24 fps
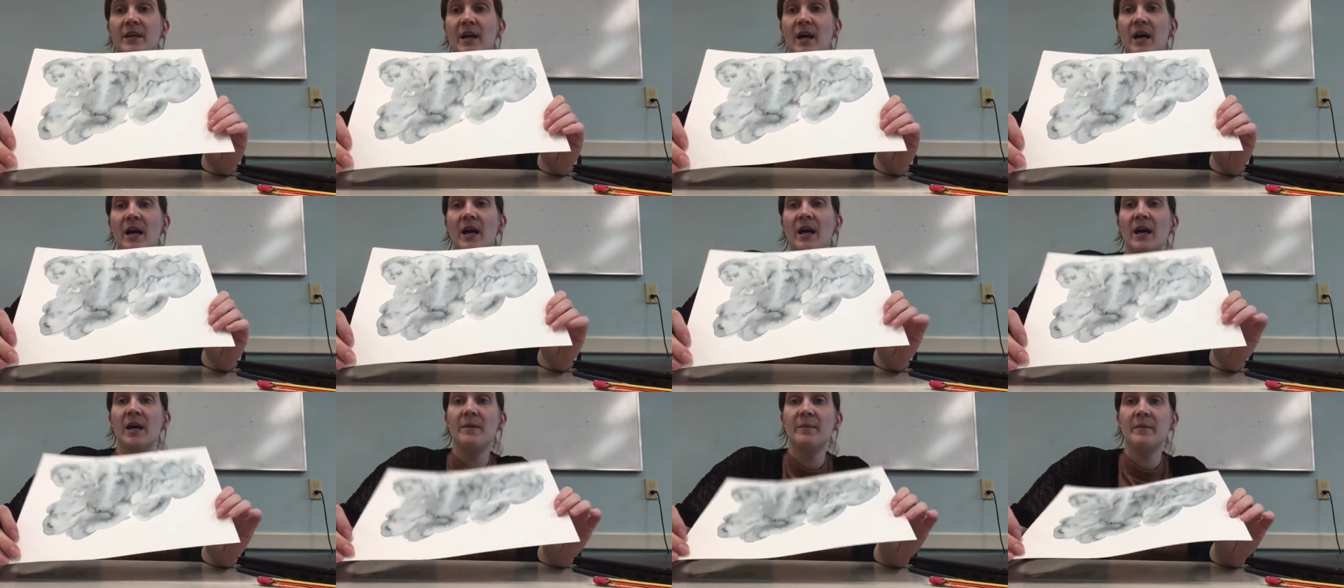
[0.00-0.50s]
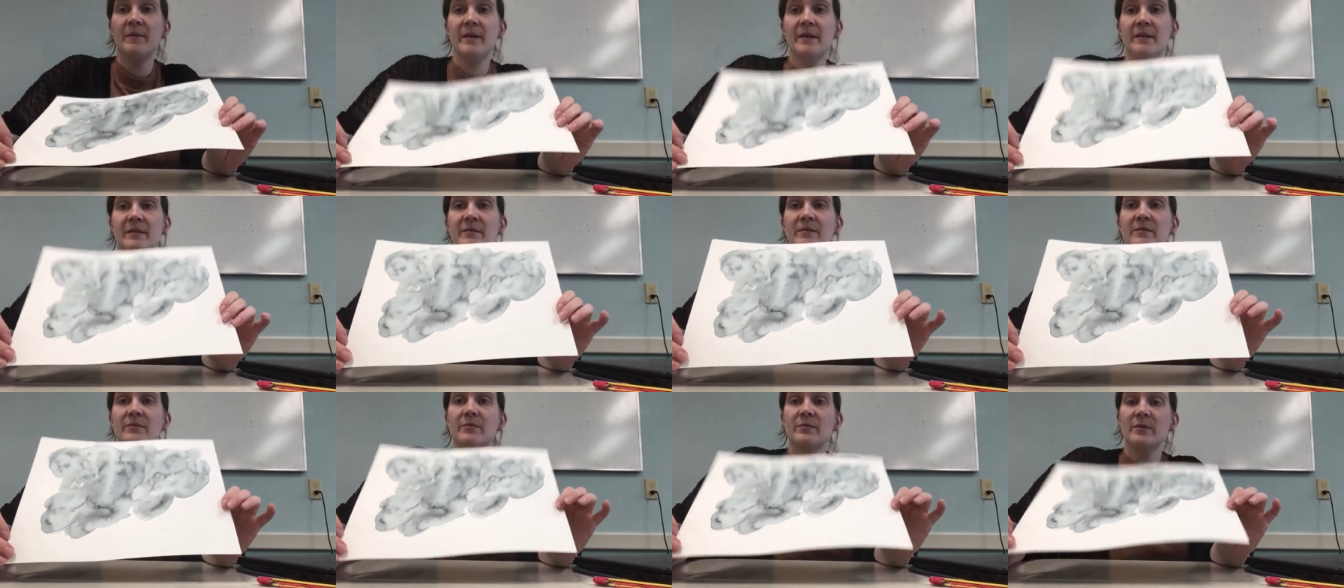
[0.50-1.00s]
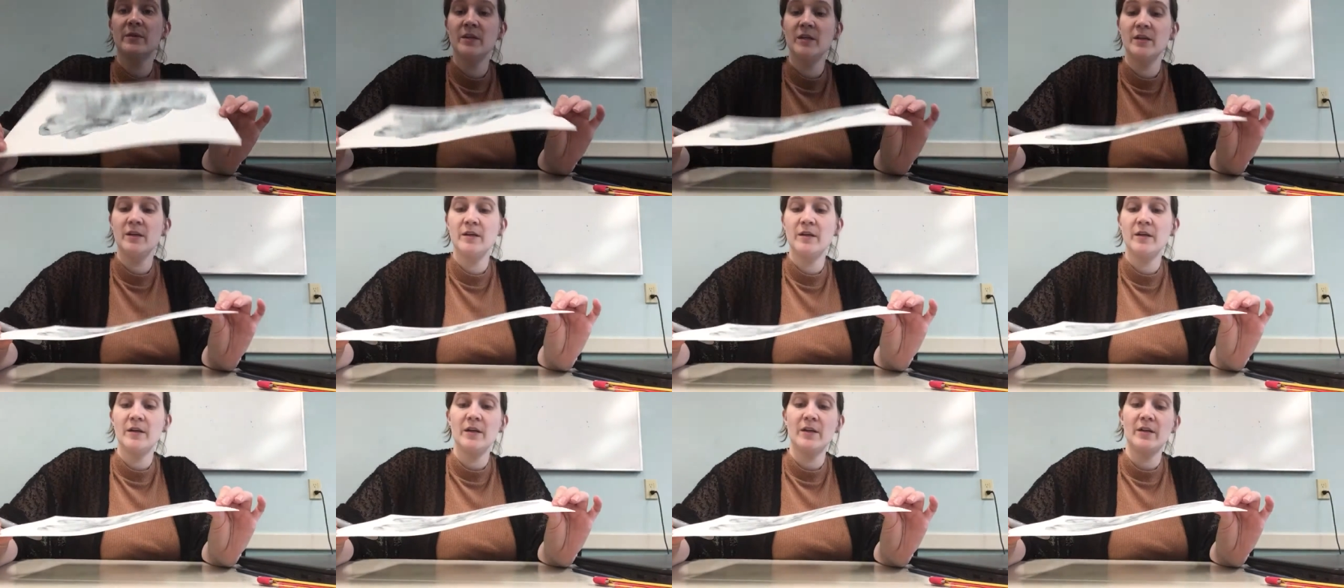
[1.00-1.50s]
um, and
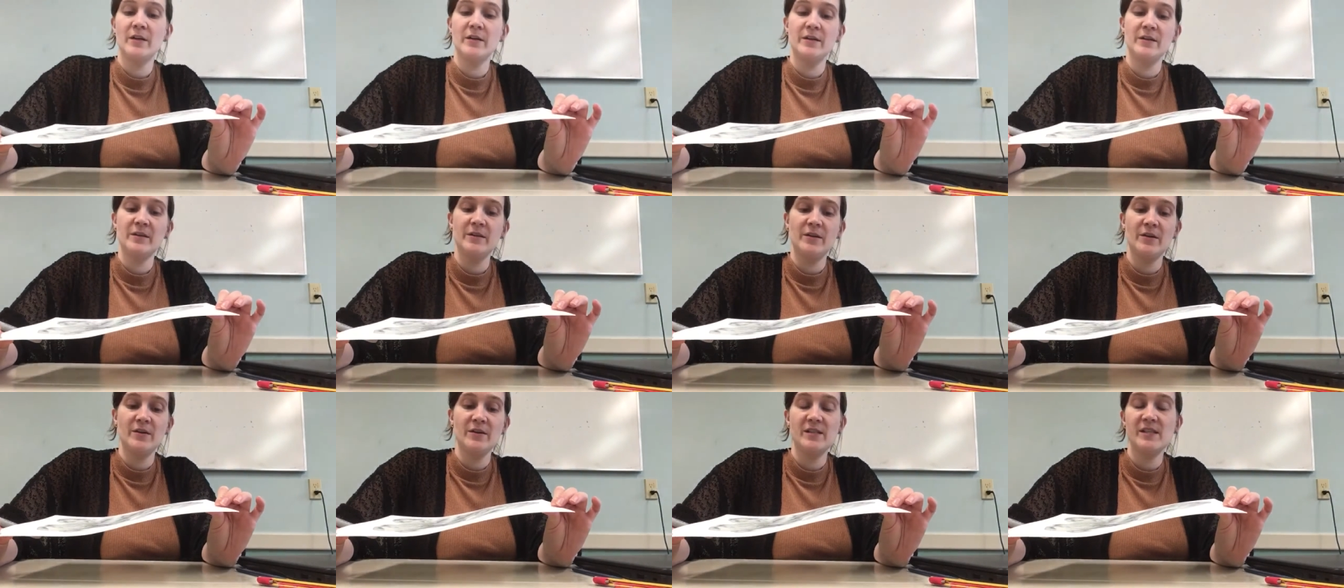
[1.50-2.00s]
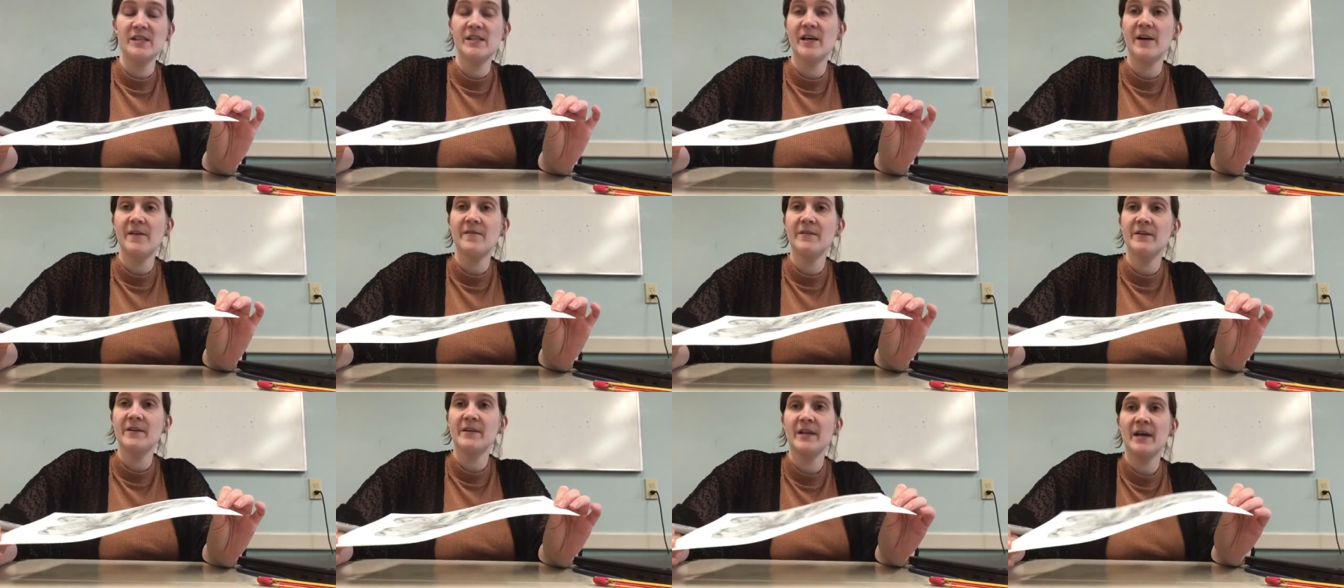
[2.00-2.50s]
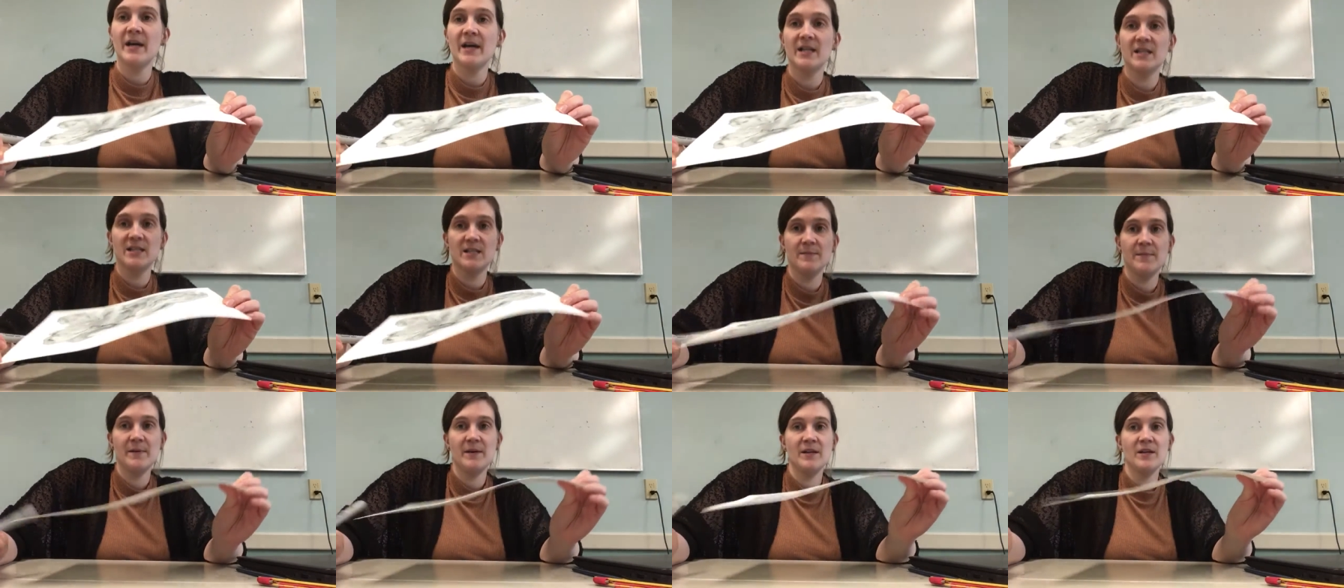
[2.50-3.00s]
we you know discovered
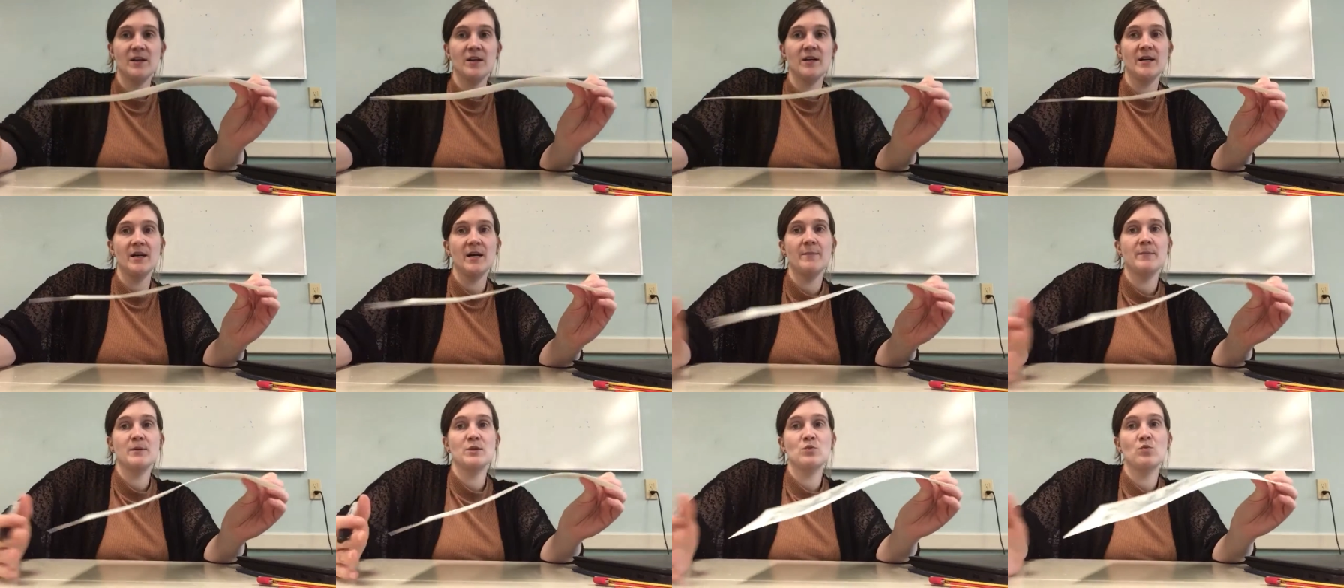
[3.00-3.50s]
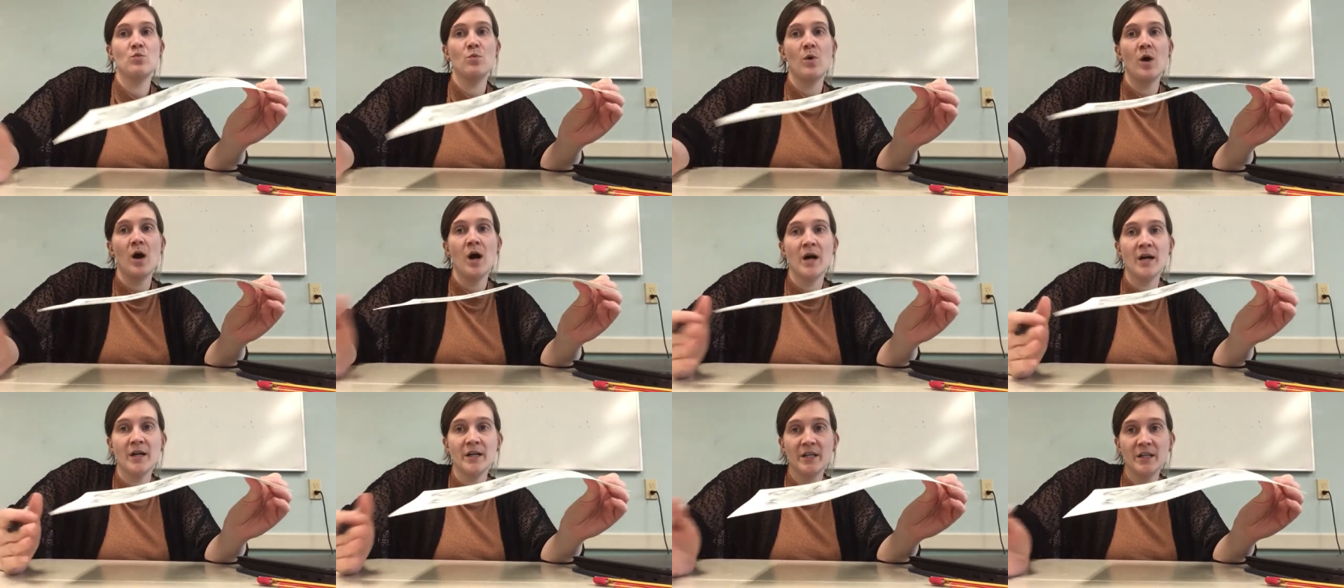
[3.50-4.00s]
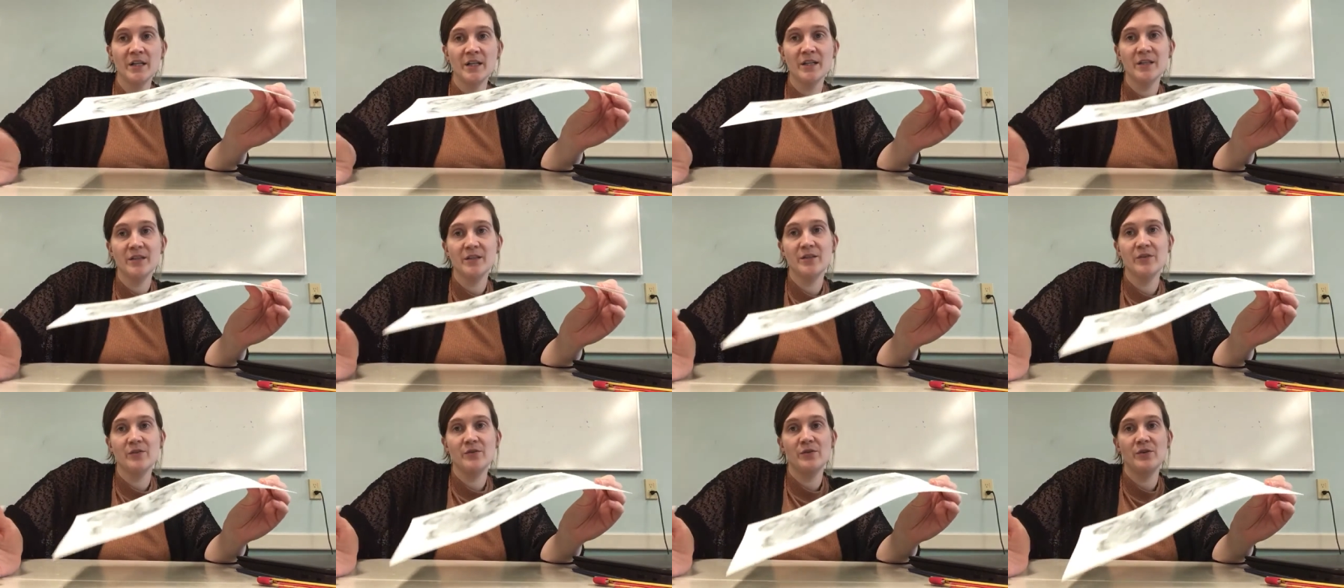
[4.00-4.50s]
that depending on how much water
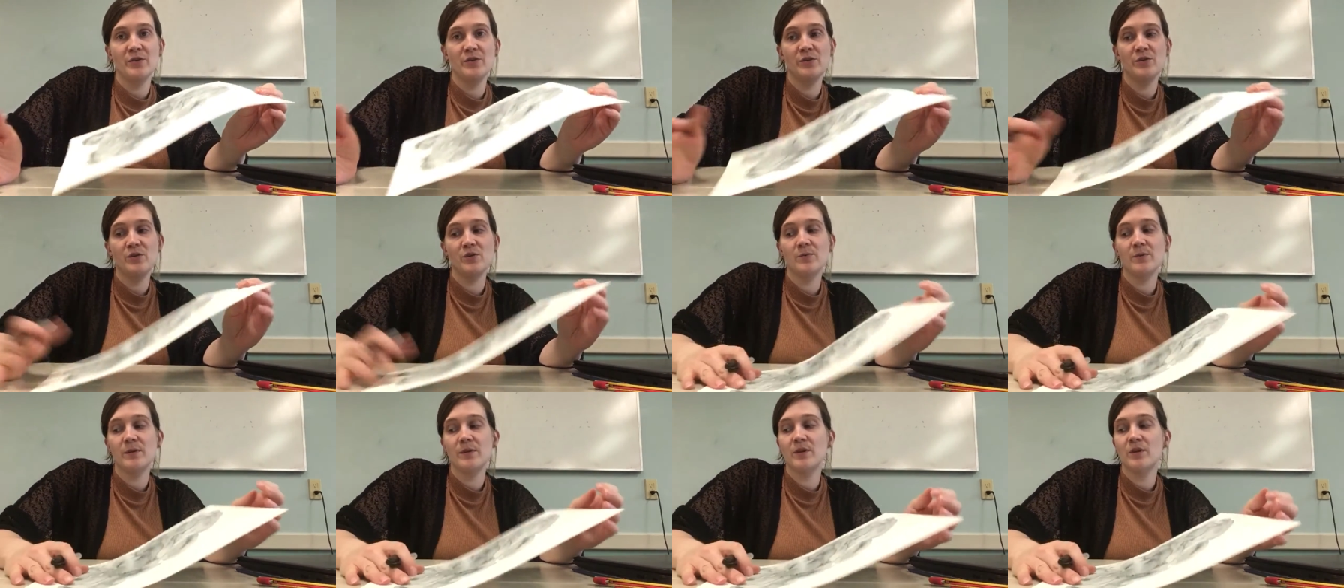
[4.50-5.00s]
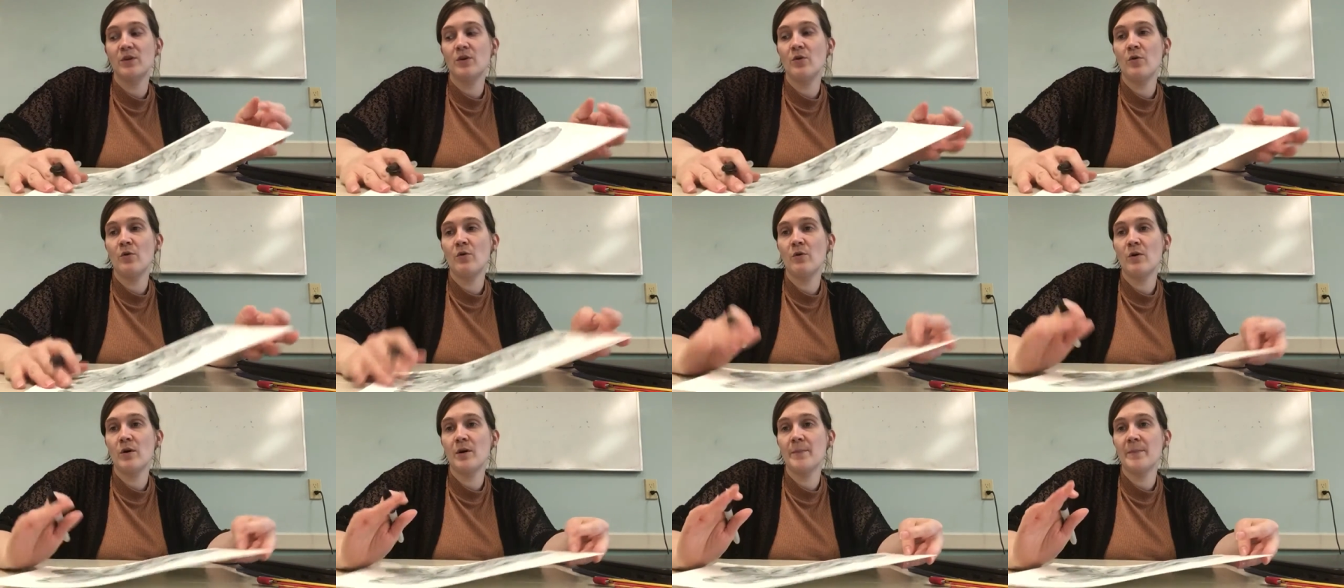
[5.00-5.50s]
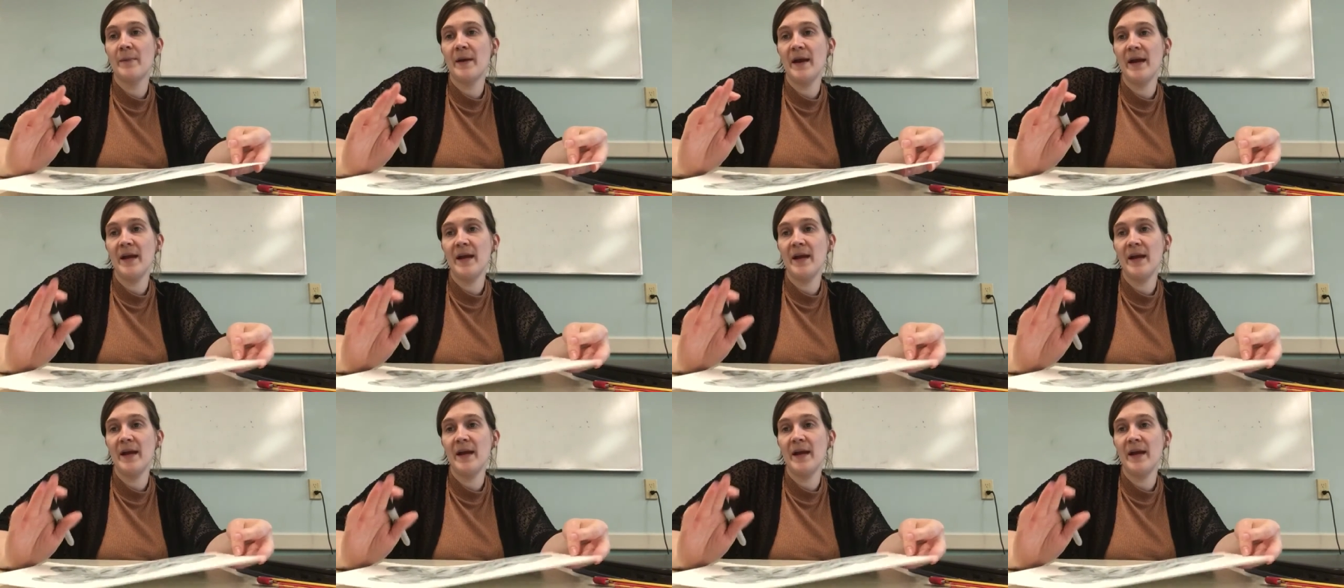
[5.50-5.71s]
you use with your